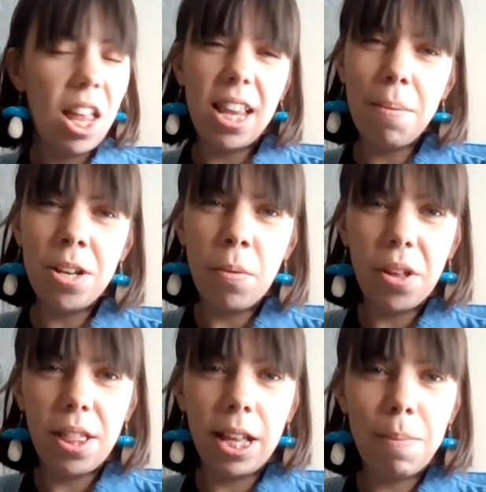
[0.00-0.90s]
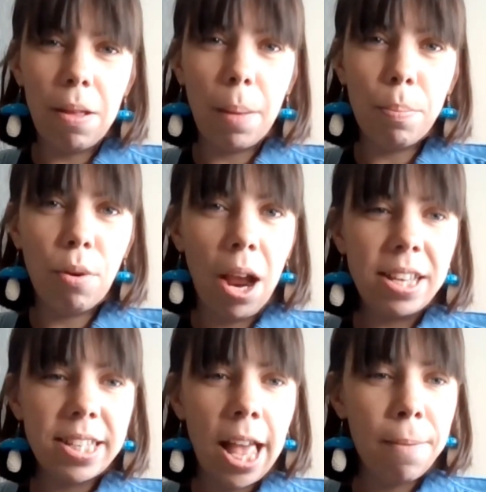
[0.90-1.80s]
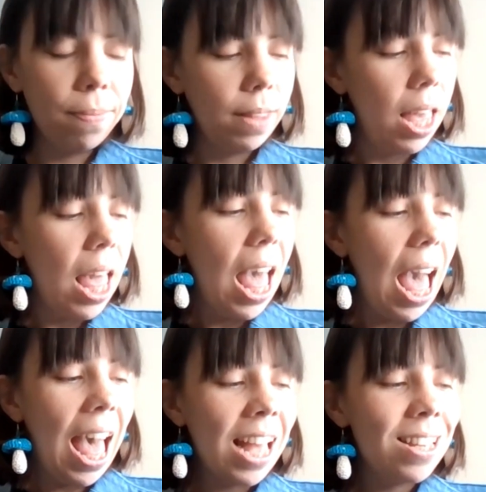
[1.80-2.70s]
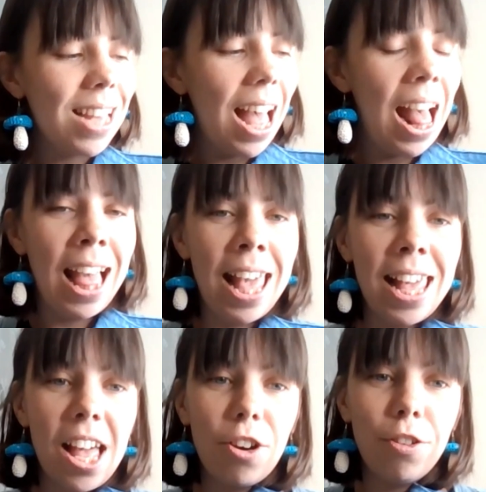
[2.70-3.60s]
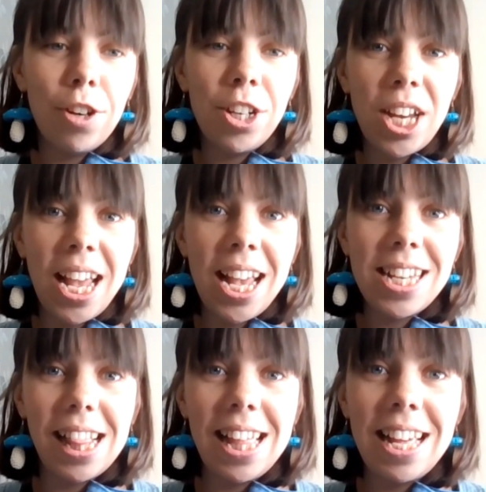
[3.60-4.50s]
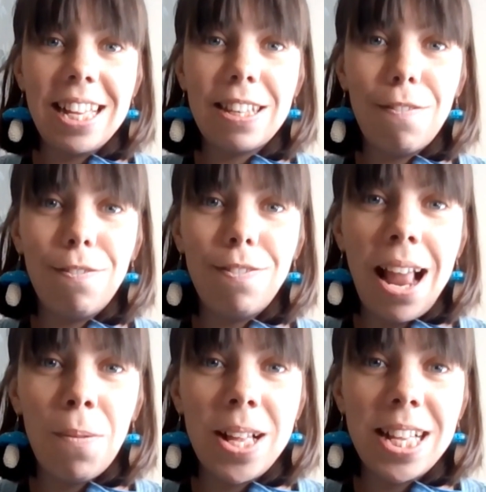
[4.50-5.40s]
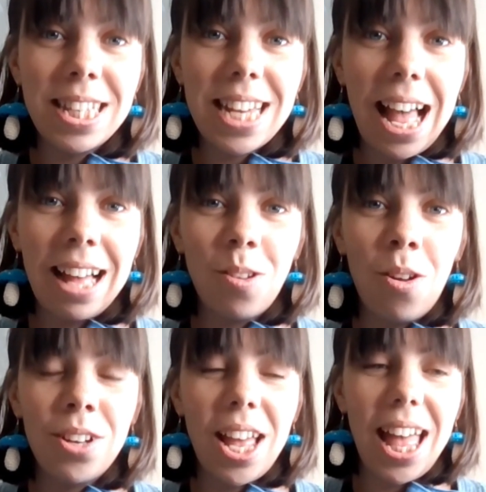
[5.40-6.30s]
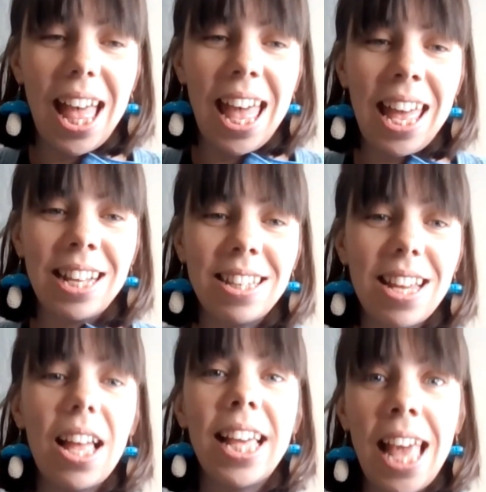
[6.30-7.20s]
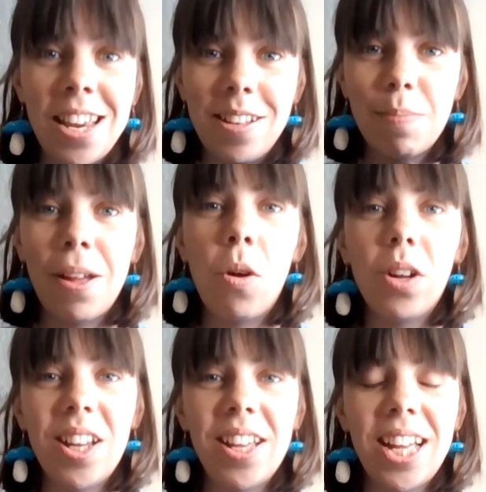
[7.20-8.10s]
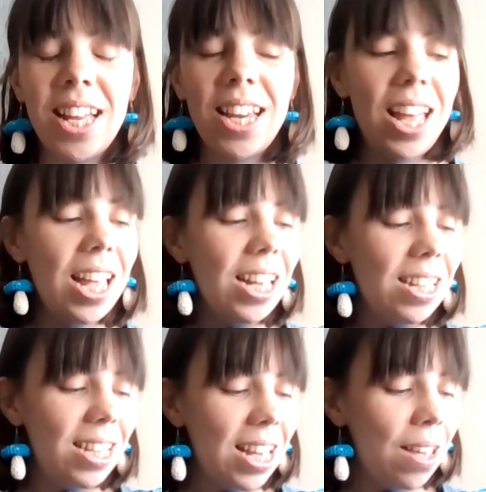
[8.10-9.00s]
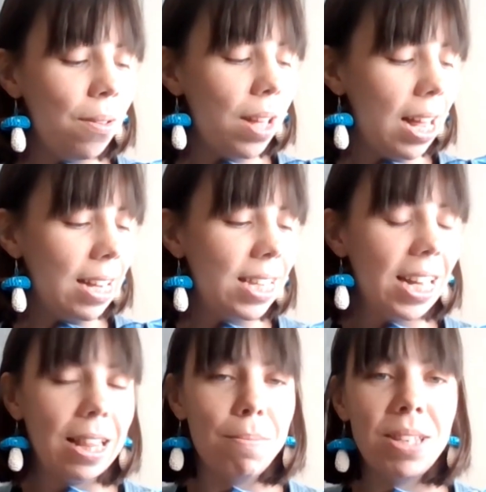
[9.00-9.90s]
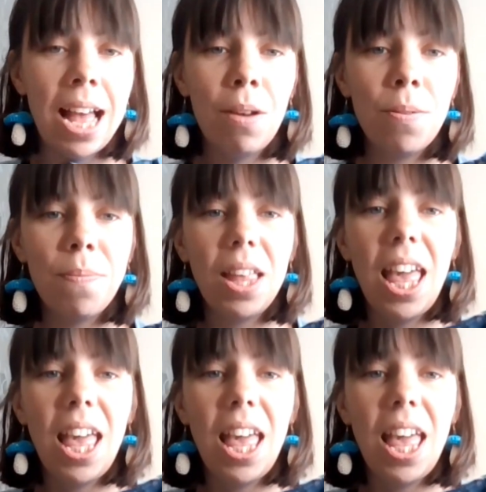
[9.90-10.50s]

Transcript: Let me know what you think about that pricing. And I crocheted these flowers to add on, and again used my hot glue gun to stick them down.